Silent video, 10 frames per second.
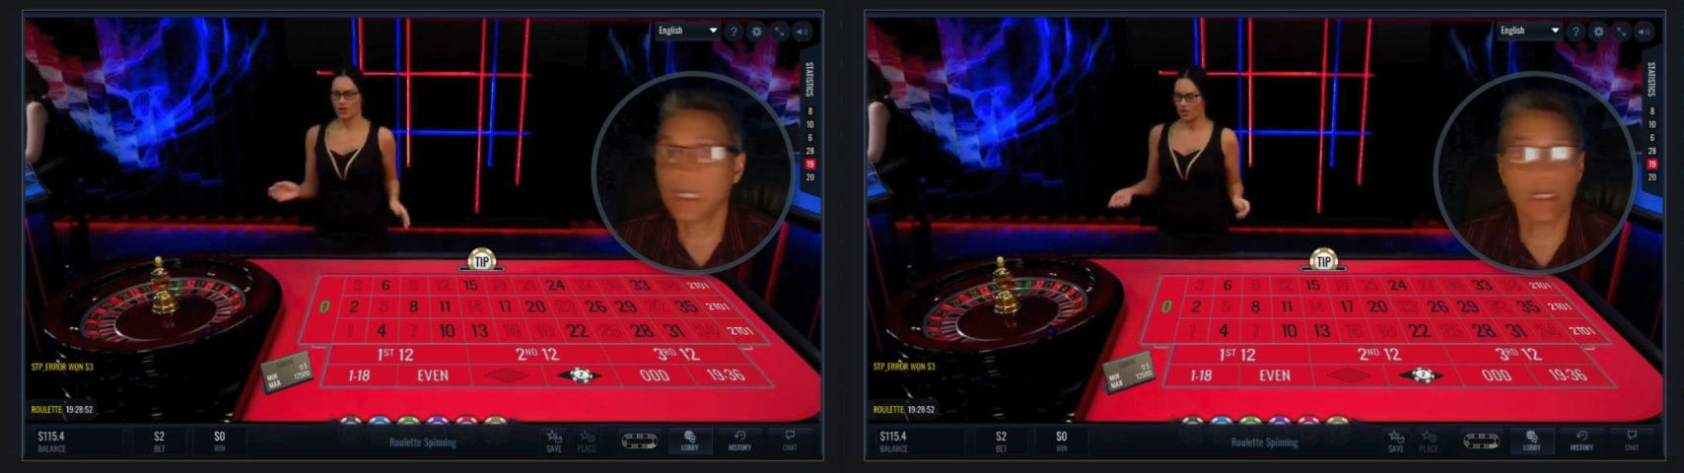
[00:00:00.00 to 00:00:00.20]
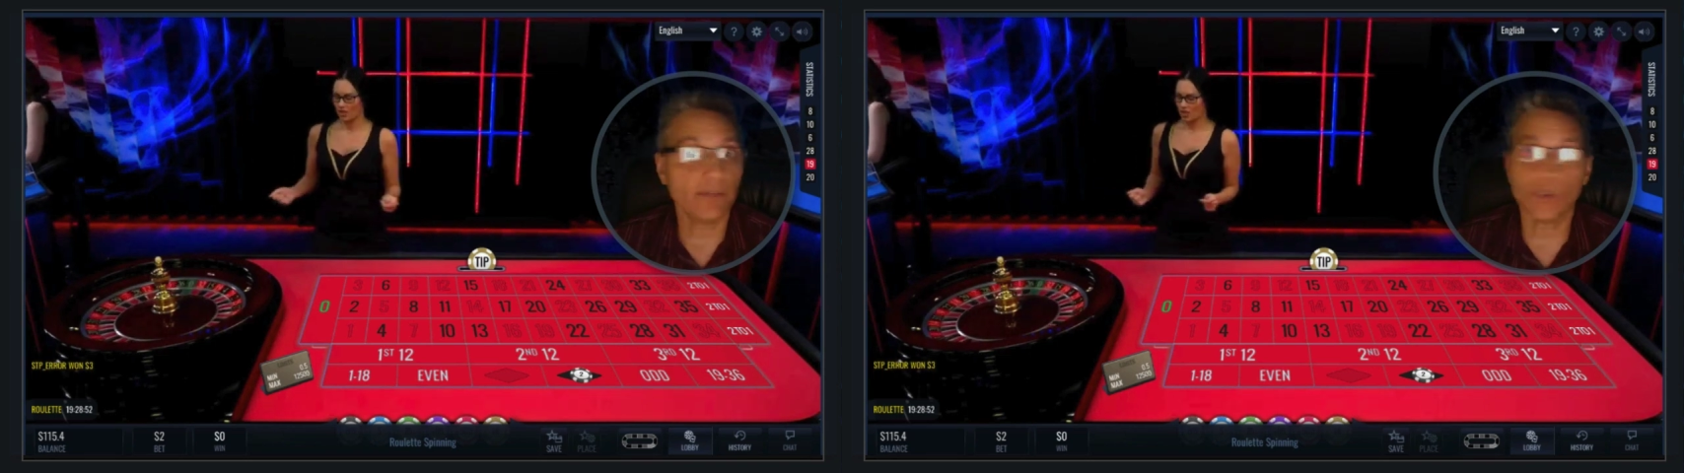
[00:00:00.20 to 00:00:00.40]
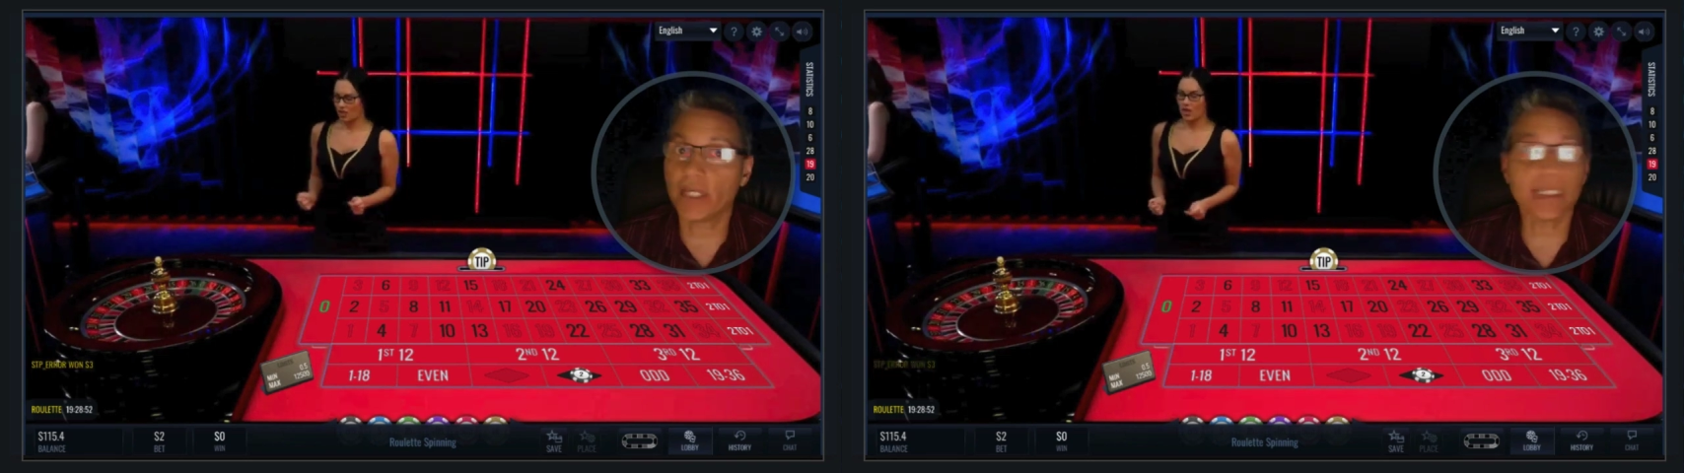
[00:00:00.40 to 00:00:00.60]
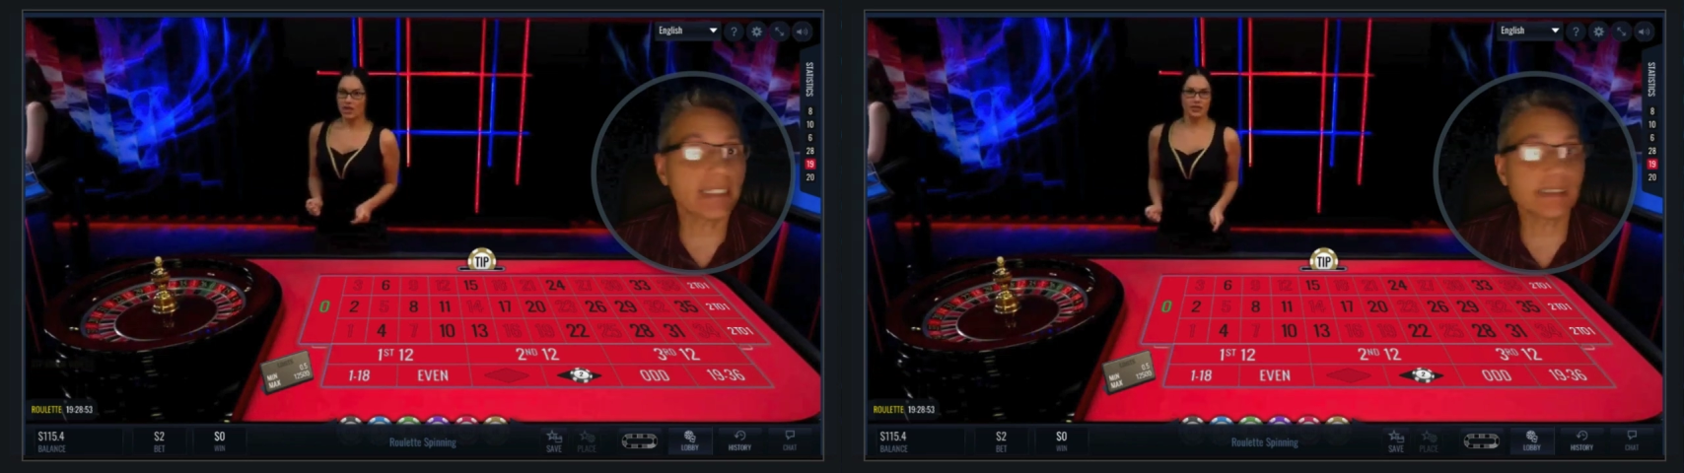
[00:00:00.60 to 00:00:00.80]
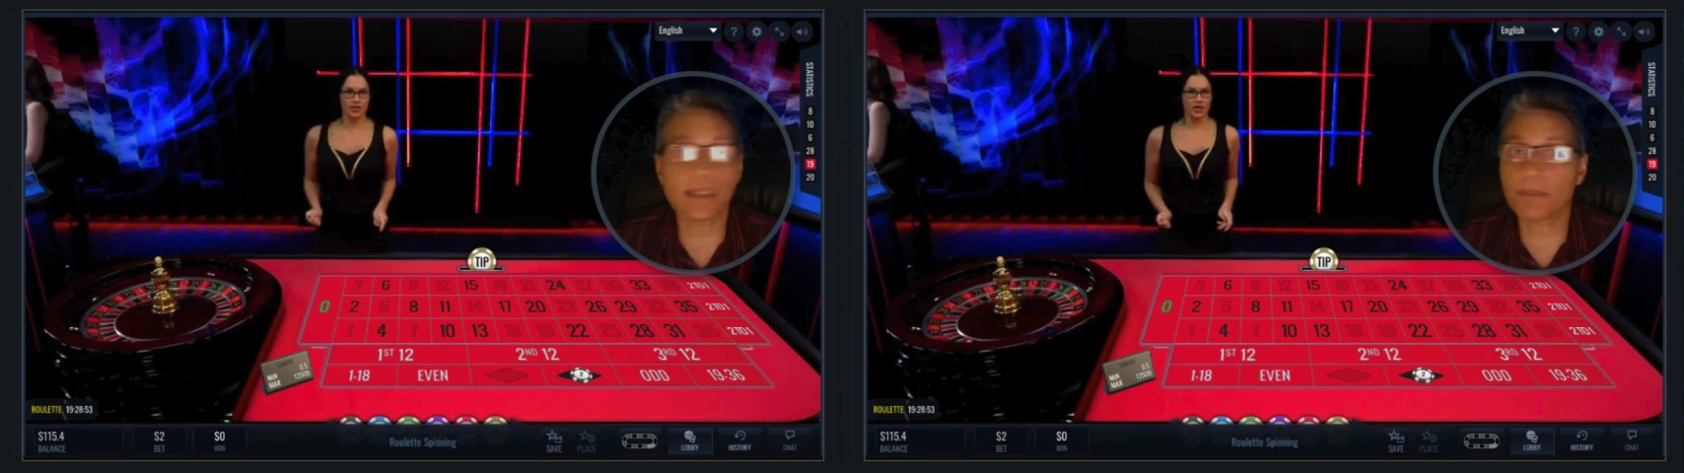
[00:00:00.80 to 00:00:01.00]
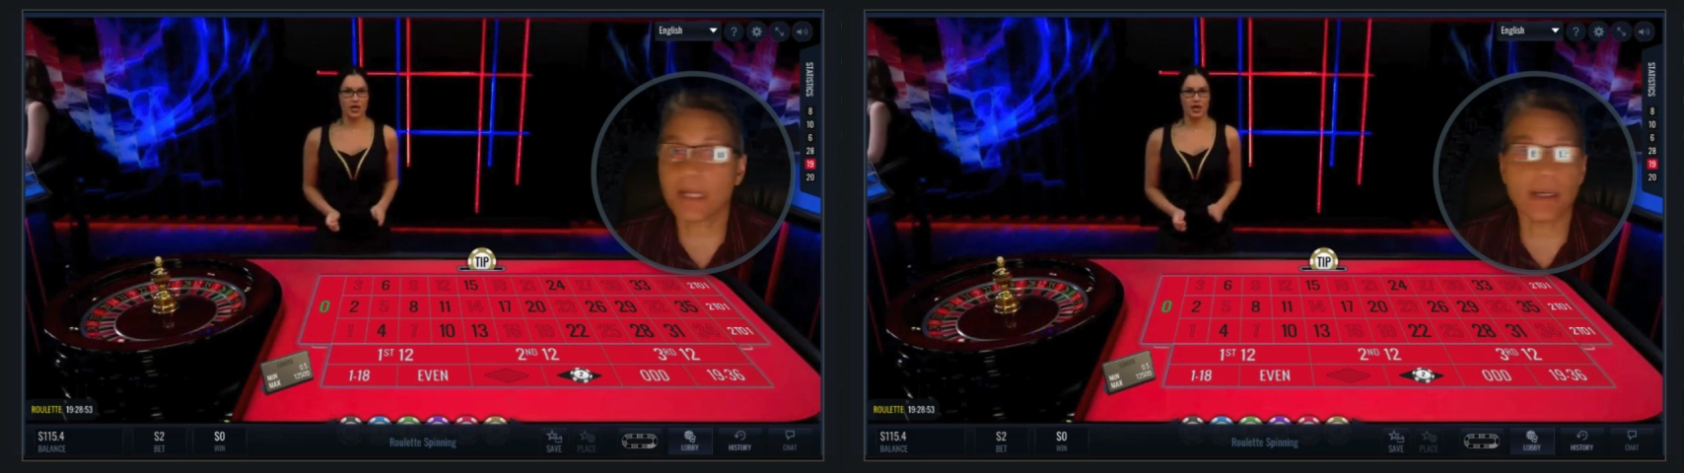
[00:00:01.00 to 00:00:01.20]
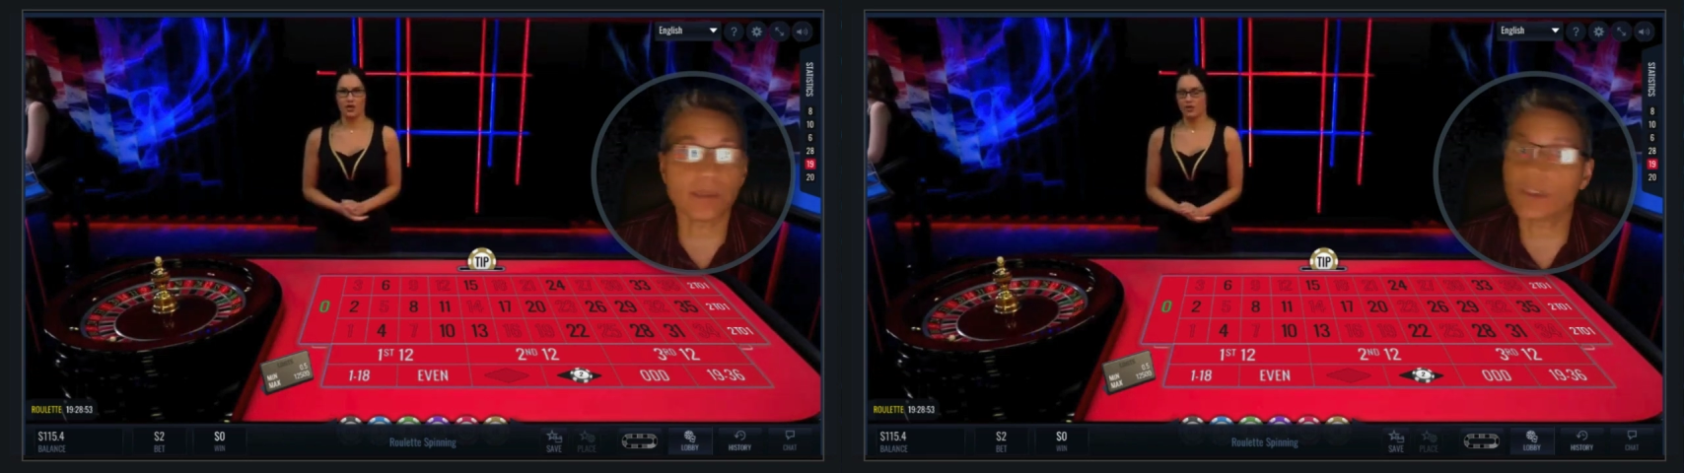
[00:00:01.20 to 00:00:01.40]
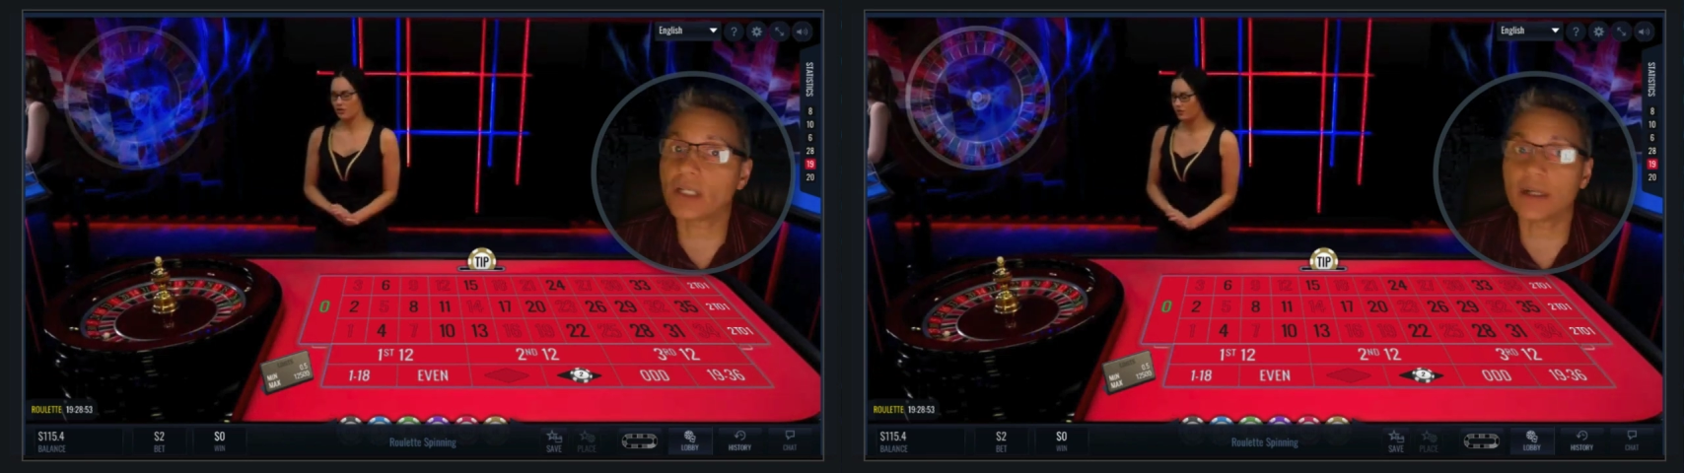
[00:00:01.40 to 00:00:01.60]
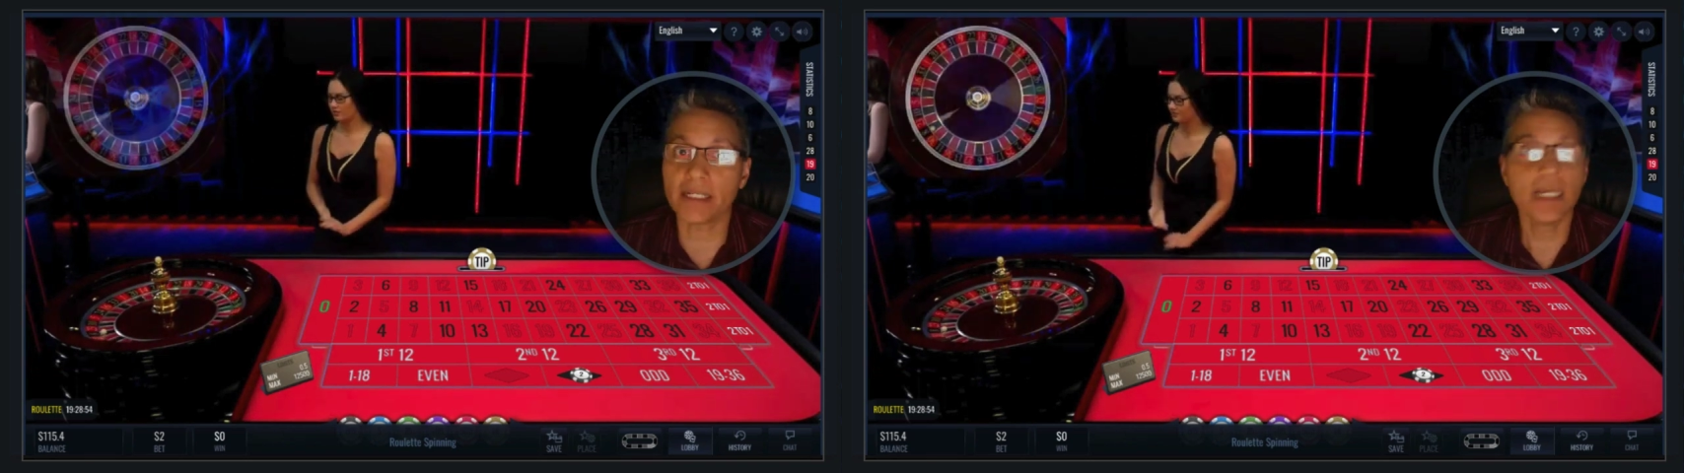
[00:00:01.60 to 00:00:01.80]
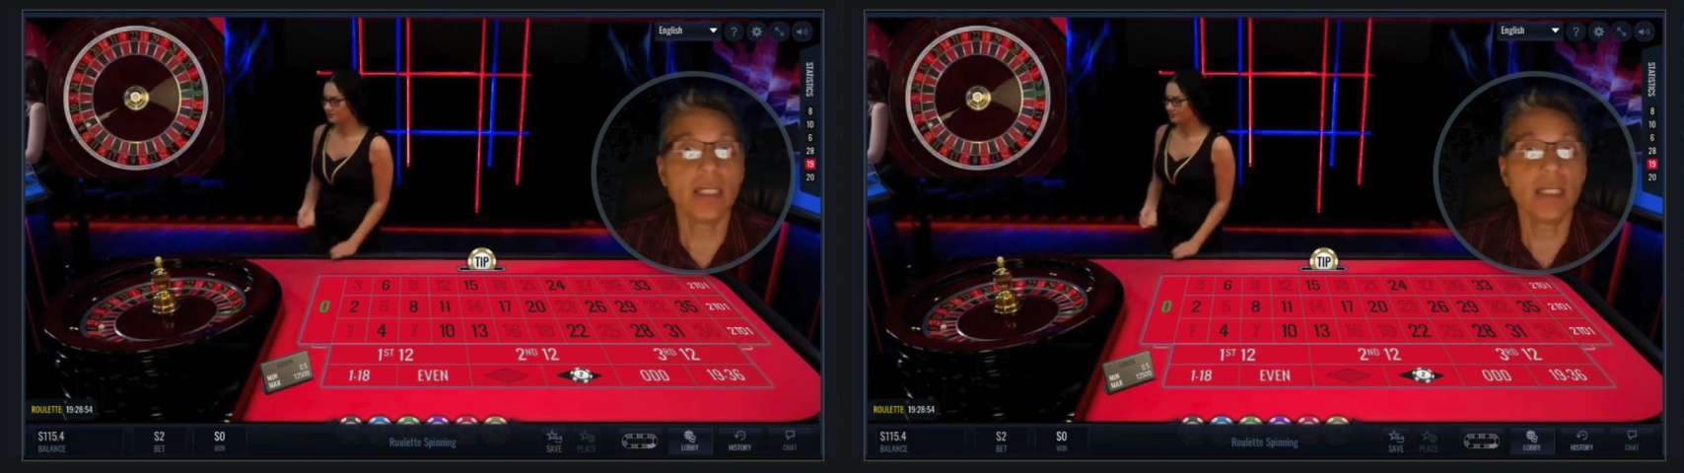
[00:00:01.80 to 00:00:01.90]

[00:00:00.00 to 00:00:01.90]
If you can't accept that, I'm sorry.